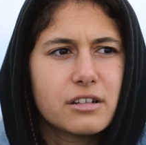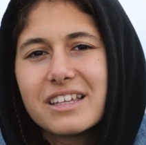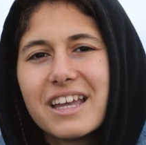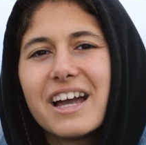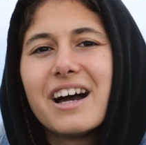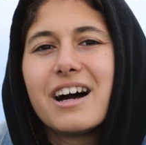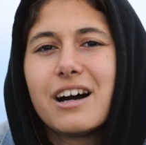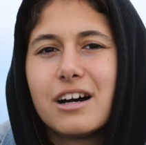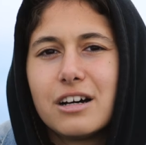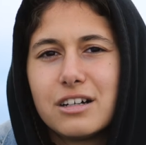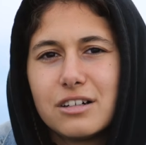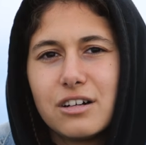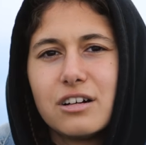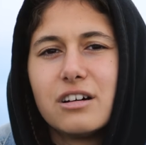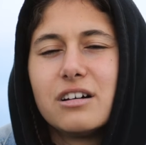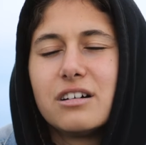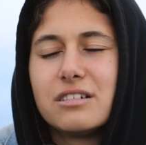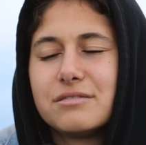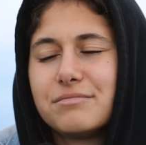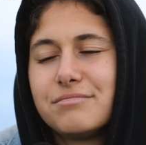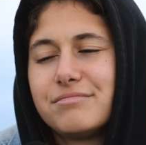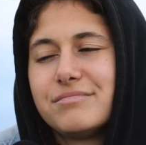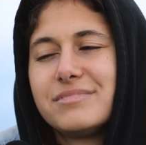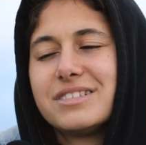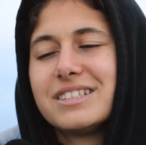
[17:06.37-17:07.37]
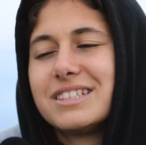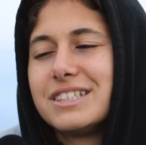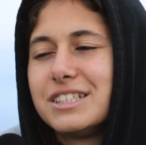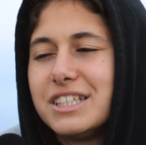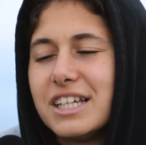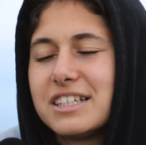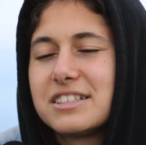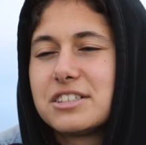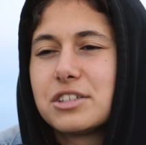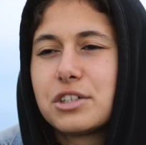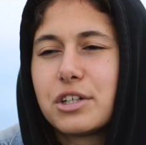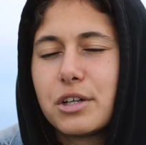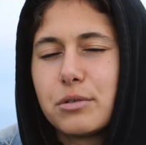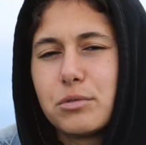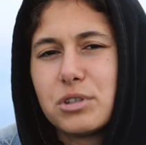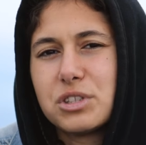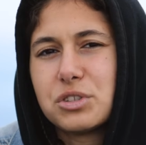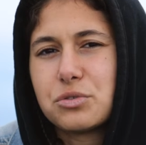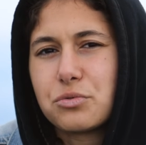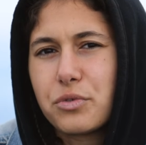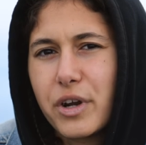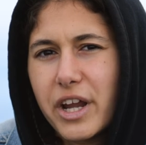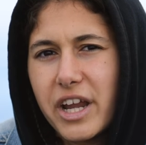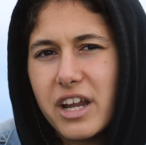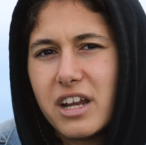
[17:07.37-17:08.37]
Yeah, yesterday
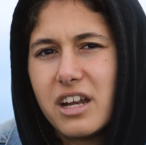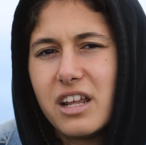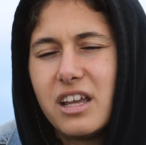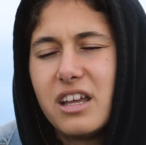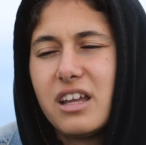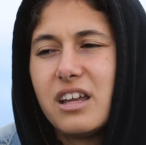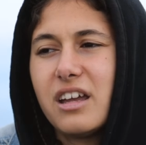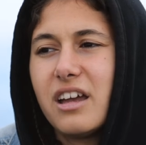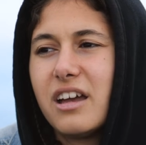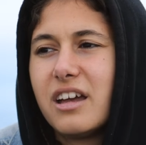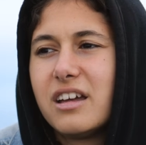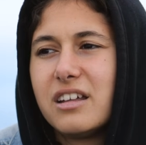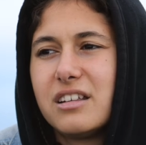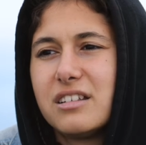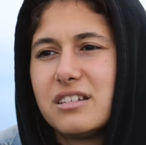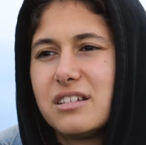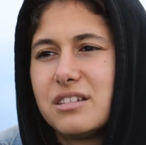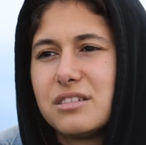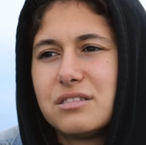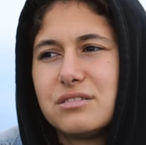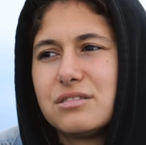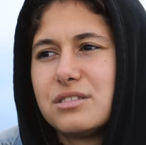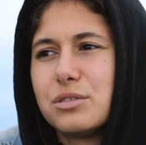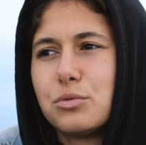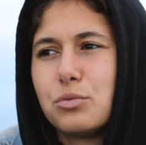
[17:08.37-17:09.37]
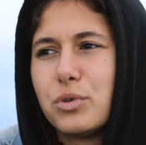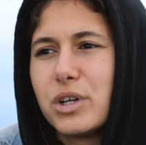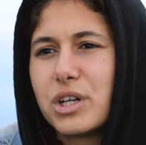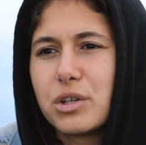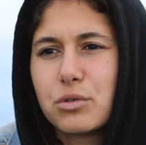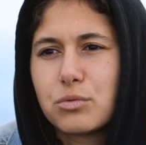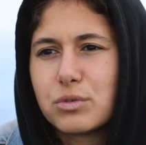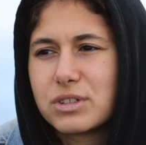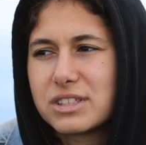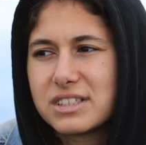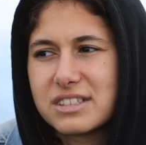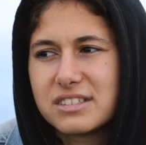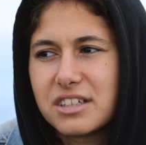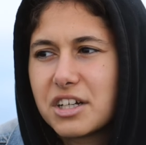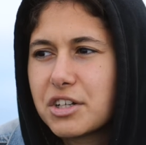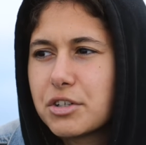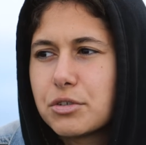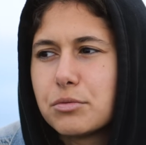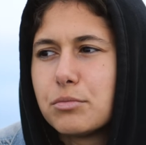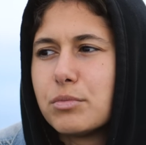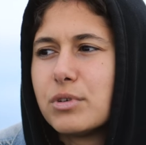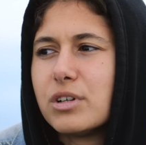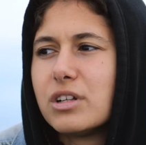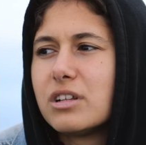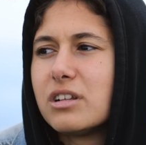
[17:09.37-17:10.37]
was rainy and the weather was
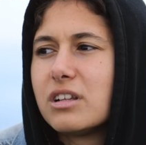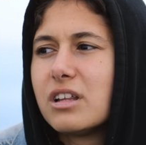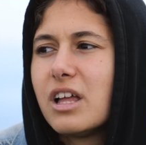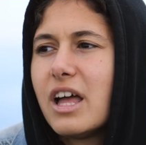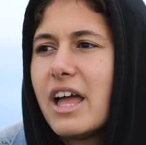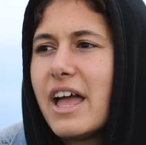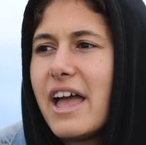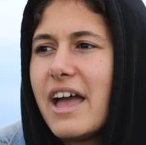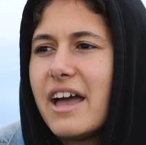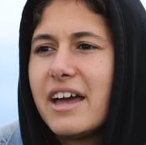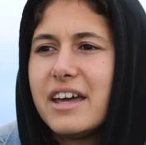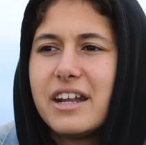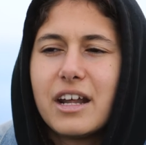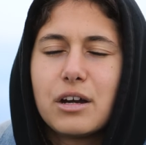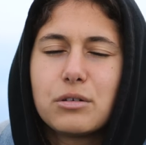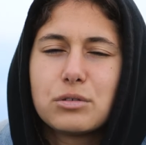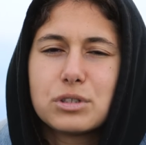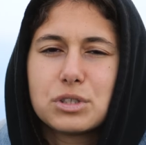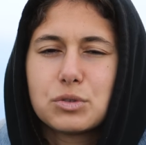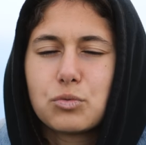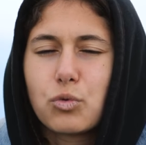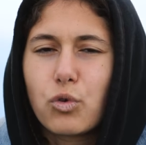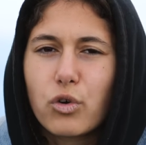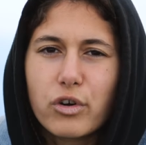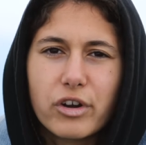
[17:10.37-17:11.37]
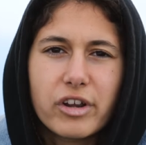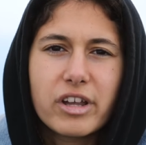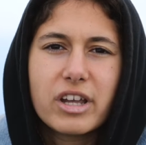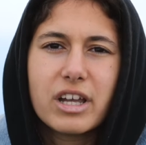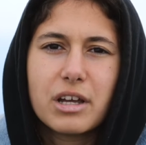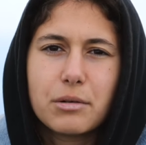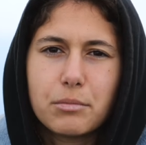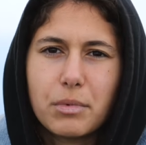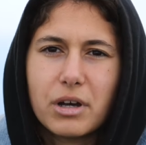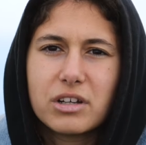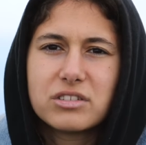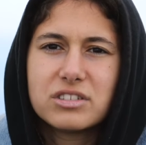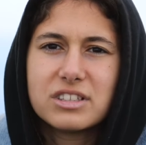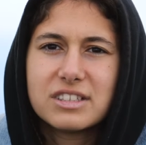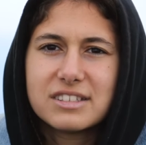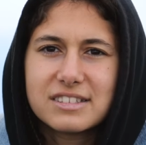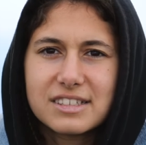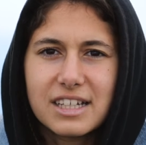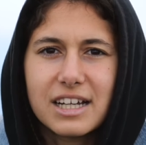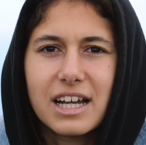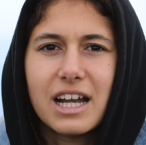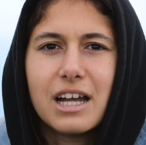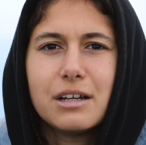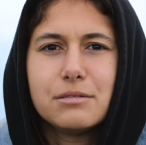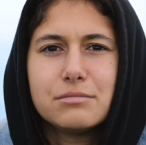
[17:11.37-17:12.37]
terrible, and I was worrying about the
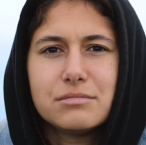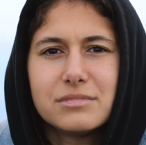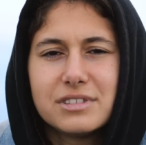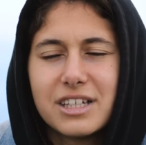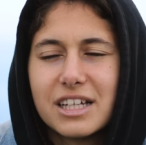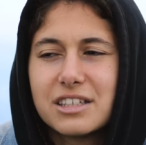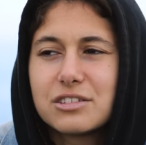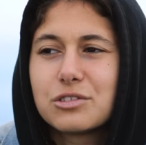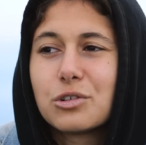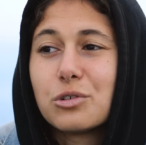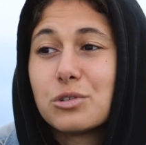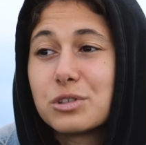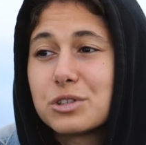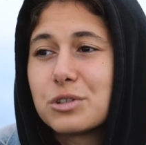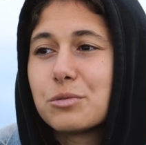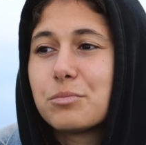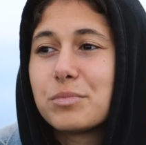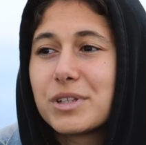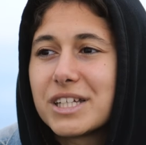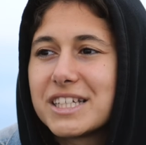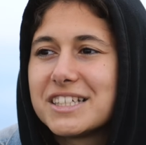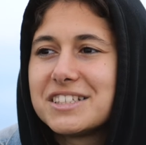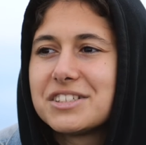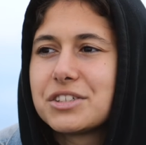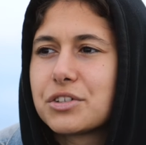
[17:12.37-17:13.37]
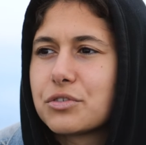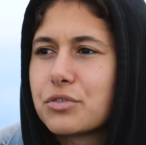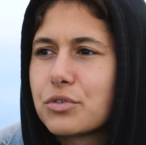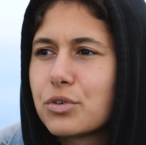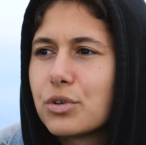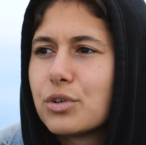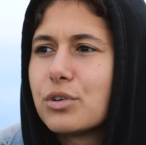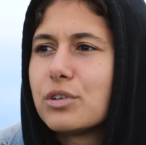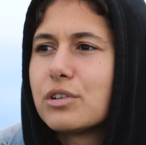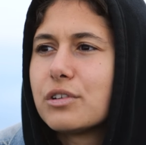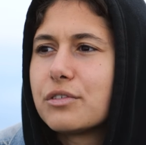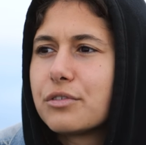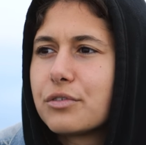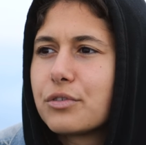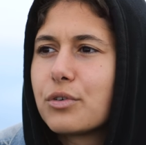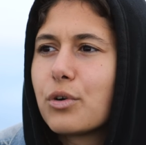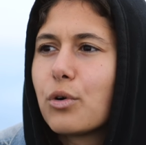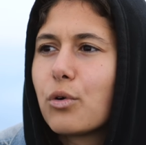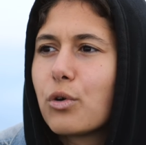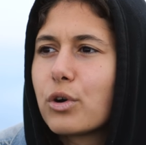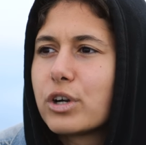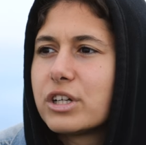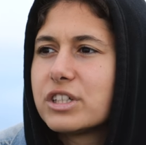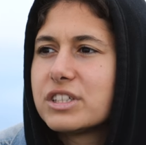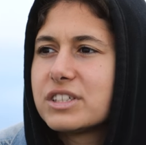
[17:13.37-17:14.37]
time. That also plays a role, of
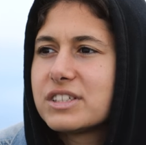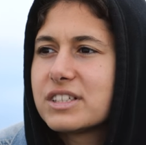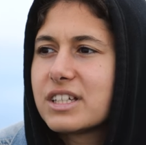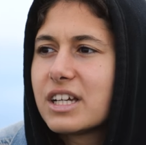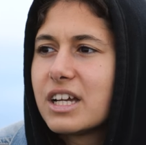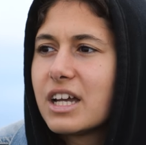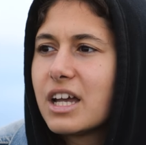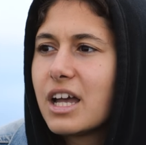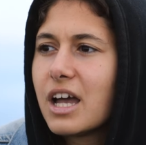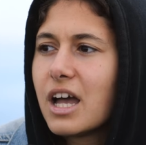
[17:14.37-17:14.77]
course.